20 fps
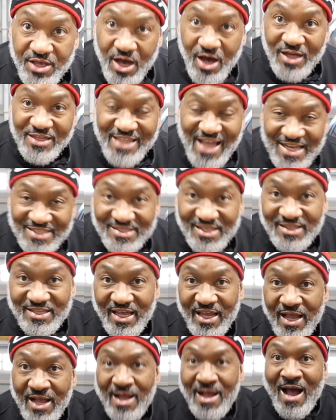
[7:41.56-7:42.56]
y'all. That's the
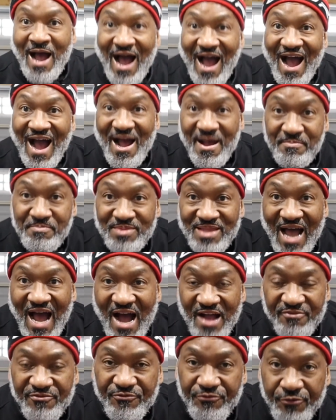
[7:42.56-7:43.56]
thing. I'm
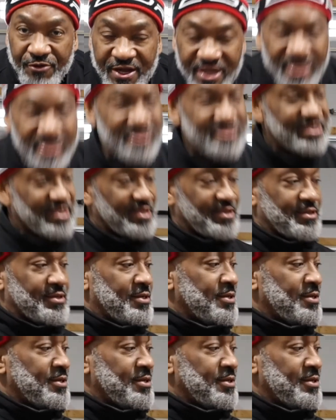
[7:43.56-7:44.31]
not freezing.